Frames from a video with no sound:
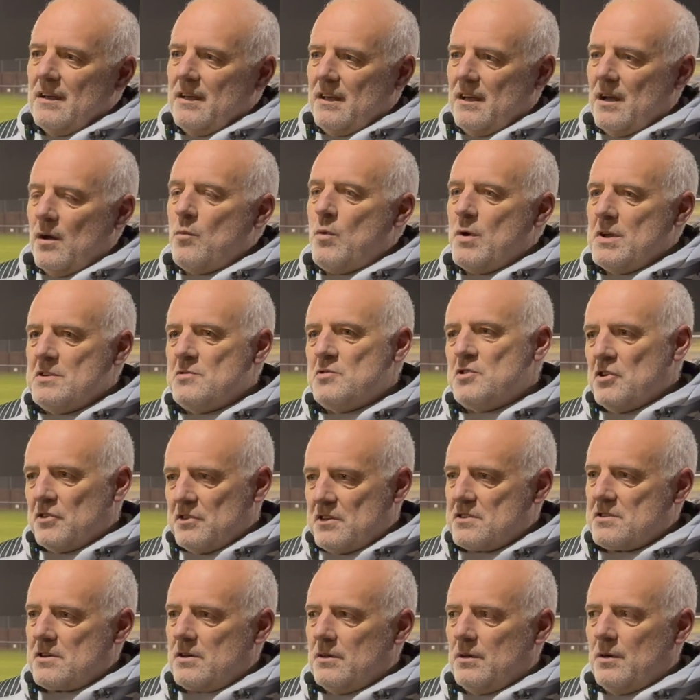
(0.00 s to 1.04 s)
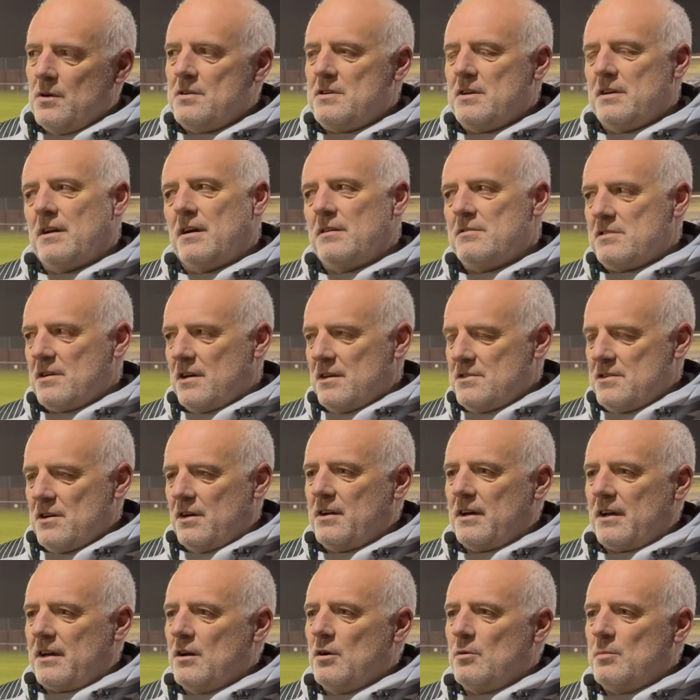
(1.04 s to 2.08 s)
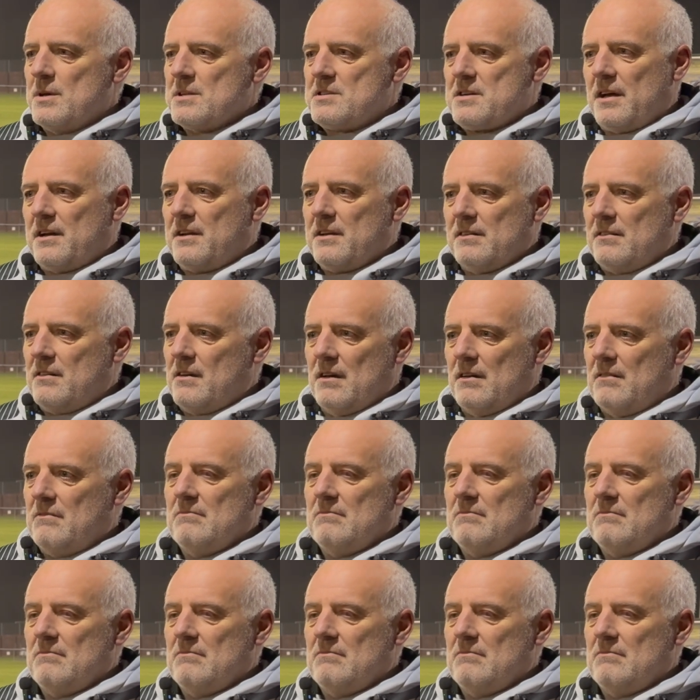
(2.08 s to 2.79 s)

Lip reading: We should have scored. Johnny Gilbert's had